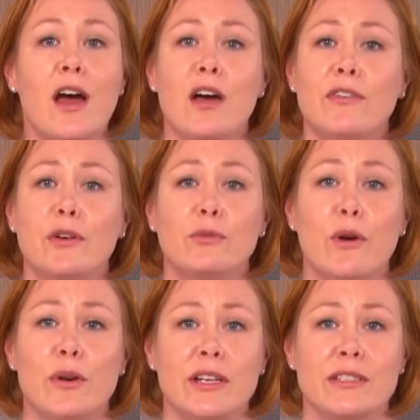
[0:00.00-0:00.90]
of
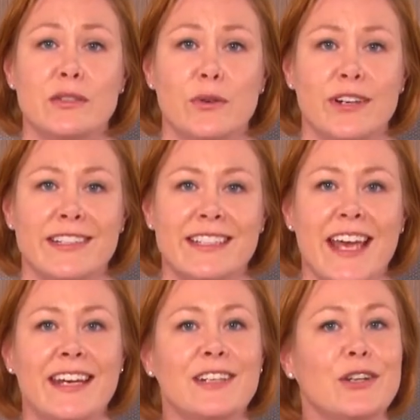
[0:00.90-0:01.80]
heroic stories
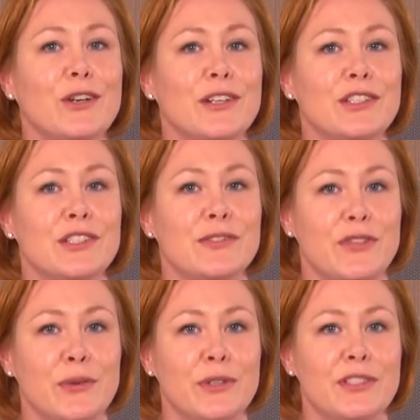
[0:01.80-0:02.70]
and encourages
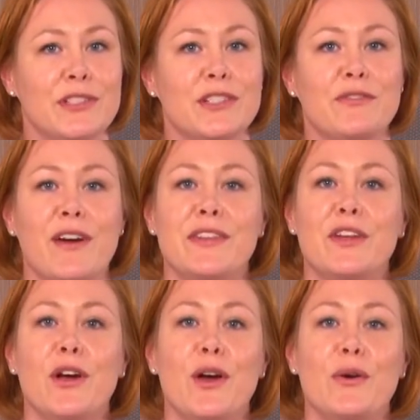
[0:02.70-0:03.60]
viewers to find
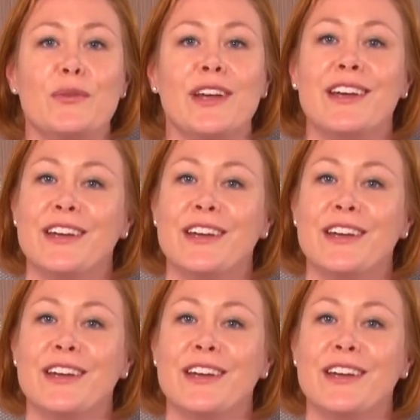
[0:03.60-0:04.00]
their own